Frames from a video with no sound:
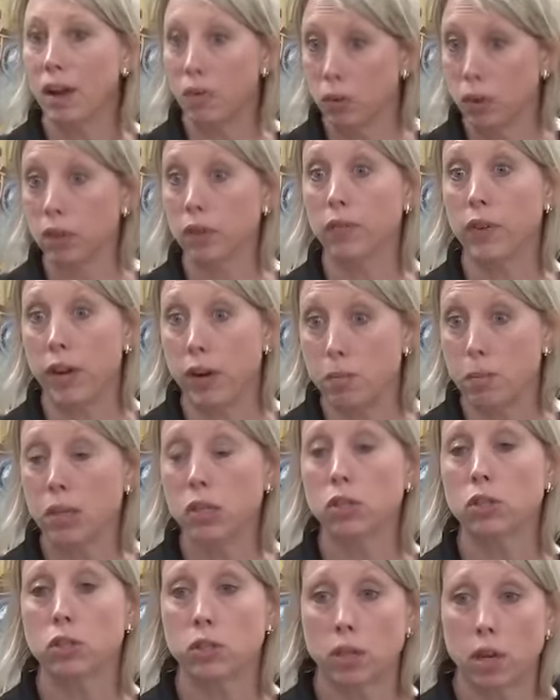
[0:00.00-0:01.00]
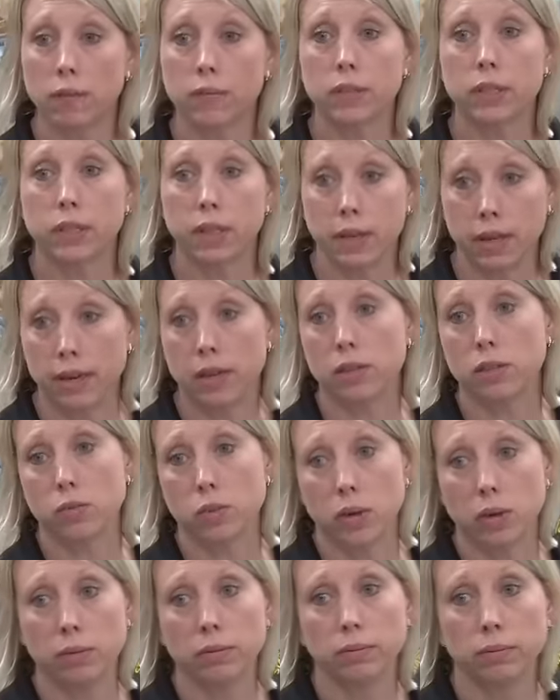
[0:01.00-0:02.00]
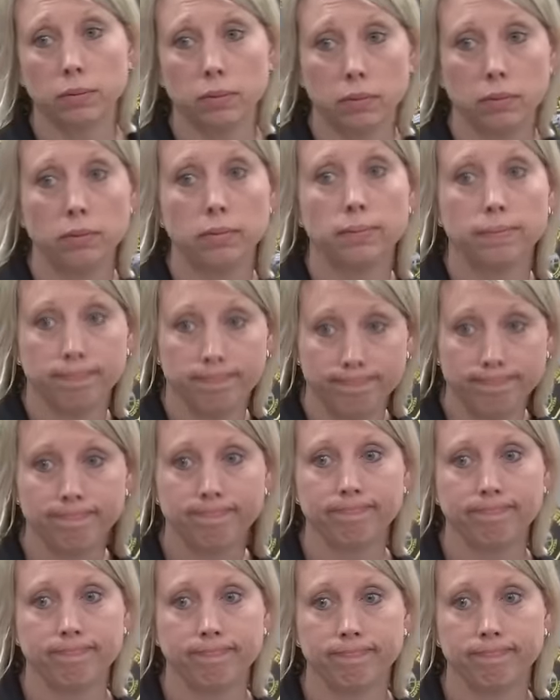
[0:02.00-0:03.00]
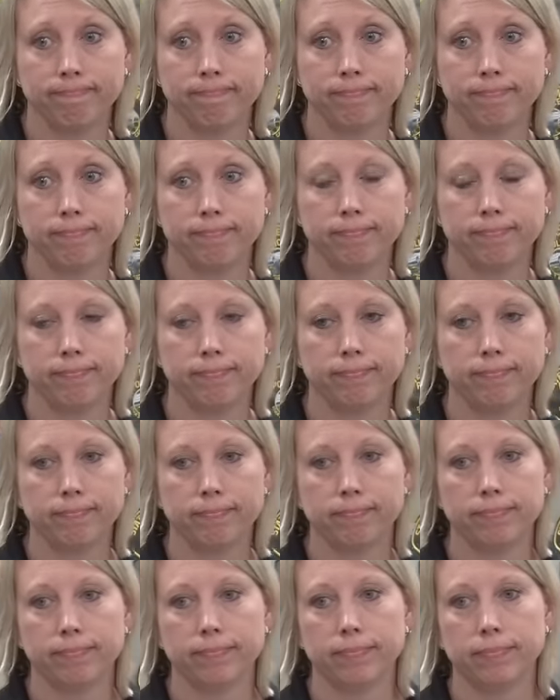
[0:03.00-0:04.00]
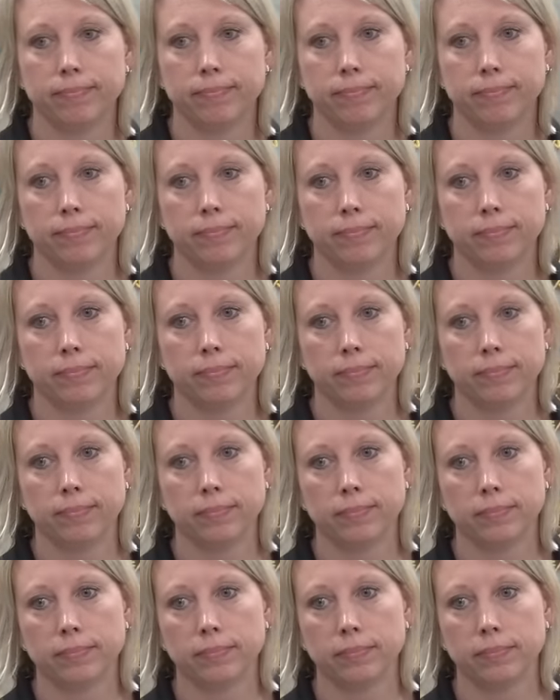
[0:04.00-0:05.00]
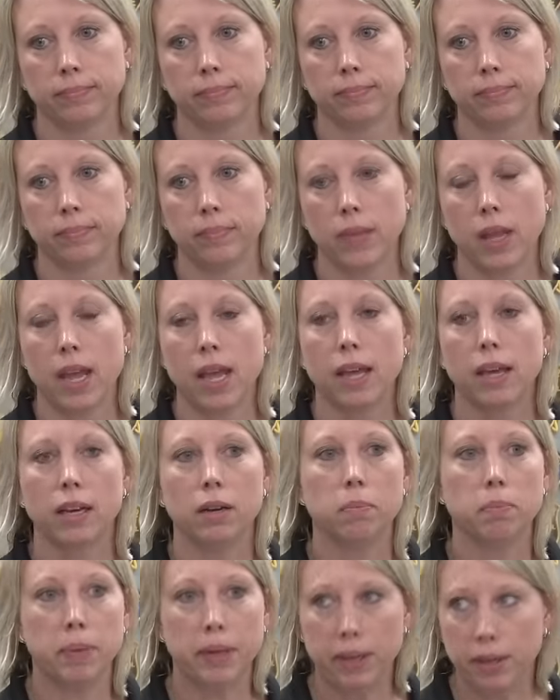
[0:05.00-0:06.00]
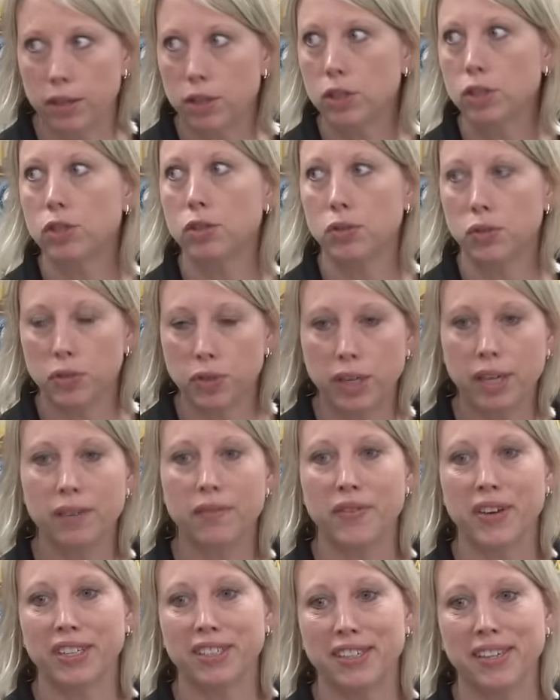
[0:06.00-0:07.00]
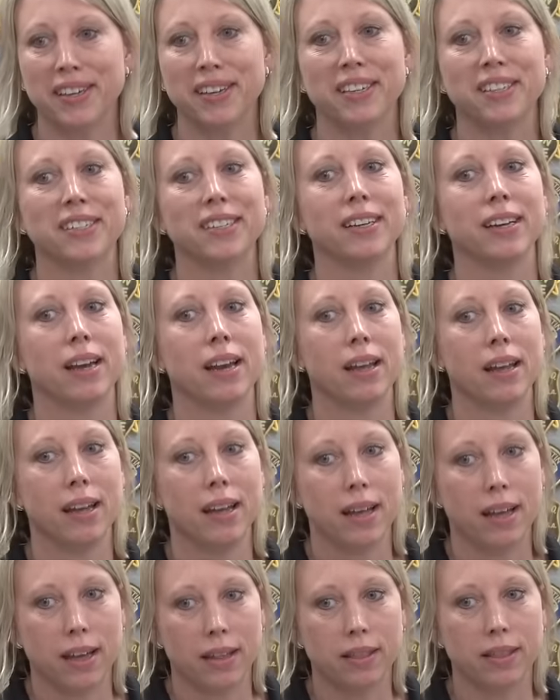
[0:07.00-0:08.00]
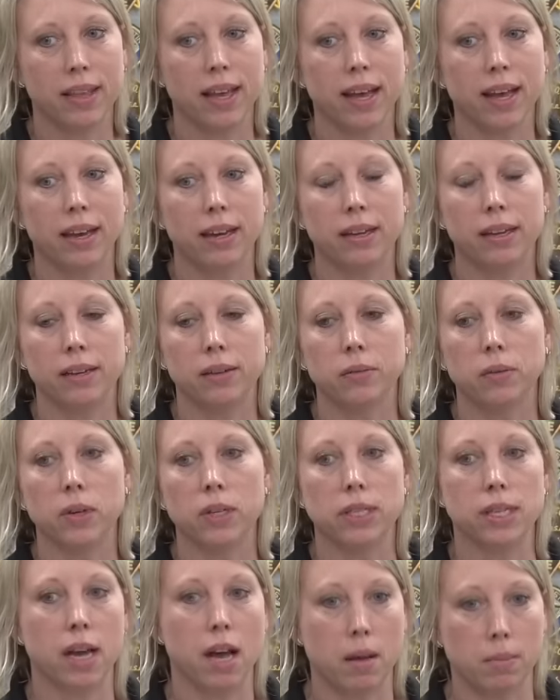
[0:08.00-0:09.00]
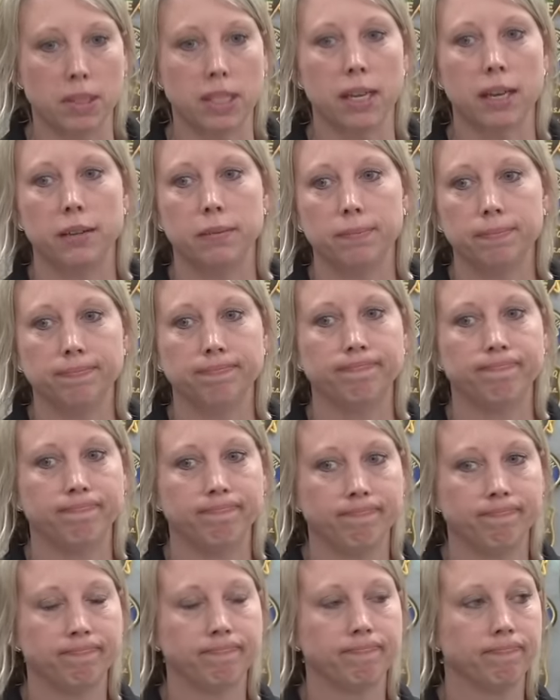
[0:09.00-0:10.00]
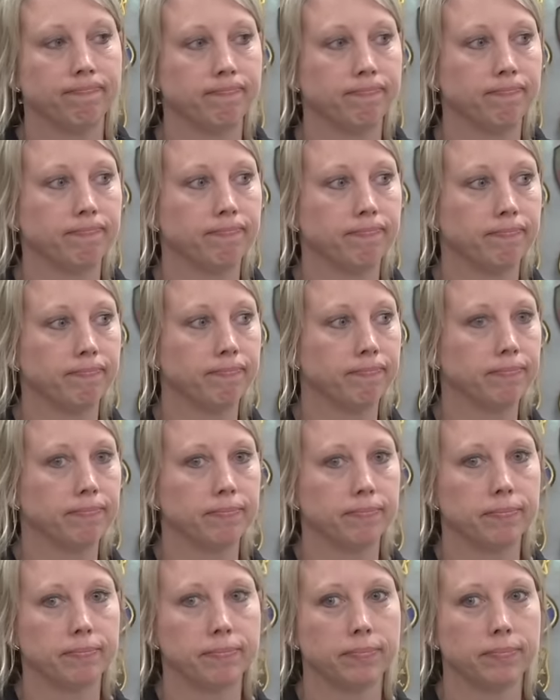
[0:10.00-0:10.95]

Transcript: a lot with the fire marshal's office on that as well. So it was a homicide, but you don't know if the fire was set intentionally? It appears through the investigation that it was a homicide. Mike,